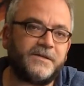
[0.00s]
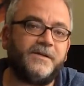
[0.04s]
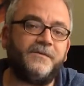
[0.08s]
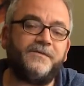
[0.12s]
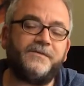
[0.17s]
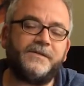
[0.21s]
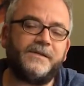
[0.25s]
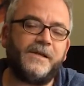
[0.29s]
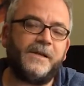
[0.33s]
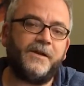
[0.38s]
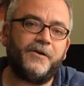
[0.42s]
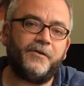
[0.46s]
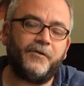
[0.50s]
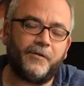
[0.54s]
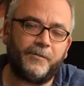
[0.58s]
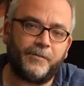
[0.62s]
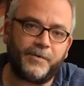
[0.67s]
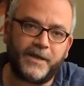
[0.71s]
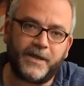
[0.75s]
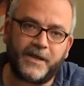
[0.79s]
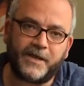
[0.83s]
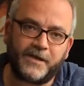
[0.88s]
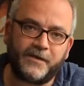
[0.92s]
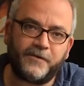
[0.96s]
if say you're
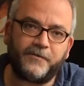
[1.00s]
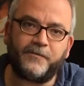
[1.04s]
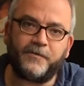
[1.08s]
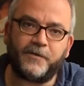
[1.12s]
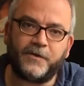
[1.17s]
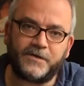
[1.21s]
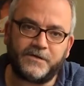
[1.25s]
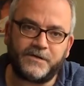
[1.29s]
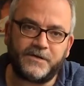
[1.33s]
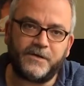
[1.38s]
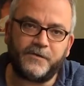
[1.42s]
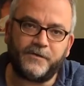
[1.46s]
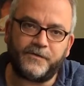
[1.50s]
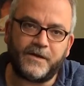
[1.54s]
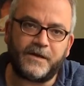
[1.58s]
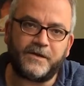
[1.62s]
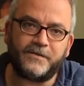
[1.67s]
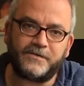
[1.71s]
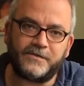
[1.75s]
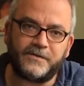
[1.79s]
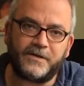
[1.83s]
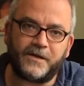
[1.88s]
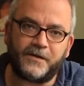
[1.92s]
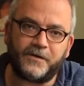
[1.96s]
applying for a
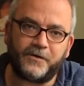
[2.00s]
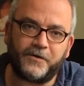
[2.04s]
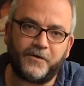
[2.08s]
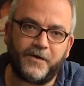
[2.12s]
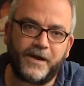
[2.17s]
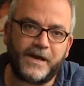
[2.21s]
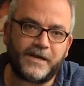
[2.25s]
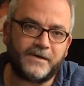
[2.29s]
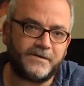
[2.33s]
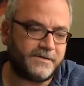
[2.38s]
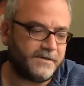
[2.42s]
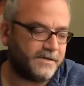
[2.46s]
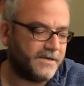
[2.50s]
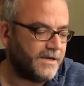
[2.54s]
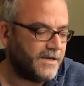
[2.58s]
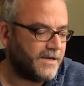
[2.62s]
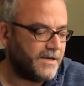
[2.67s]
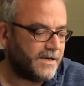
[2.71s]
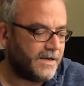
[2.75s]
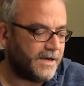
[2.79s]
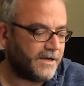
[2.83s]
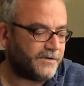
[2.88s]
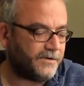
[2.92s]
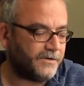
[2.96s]
$2,000 grant
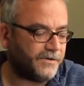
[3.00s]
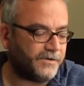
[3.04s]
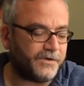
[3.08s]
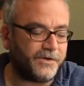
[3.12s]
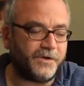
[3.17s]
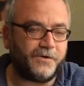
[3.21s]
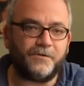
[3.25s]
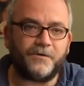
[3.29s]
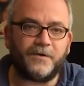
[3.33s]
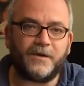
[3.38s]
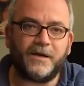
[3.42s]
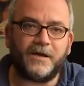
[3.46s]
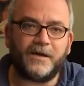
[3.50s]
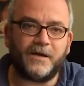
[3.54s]
and you show